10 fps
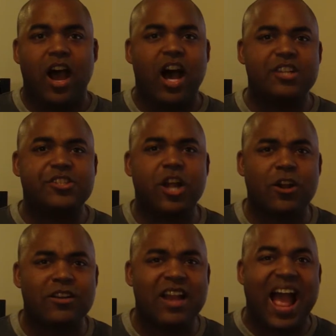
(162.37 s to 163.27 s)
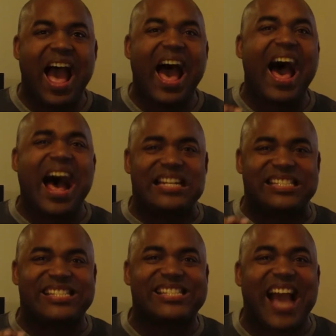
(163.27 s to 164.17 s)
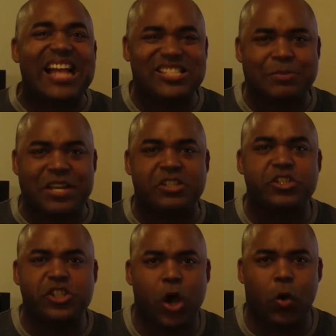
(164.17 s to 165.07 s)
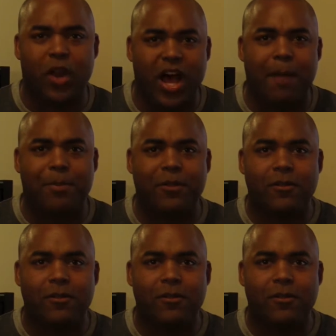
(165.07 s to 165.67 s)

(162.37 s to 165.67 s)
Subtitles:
a certain hot Scotsman showed up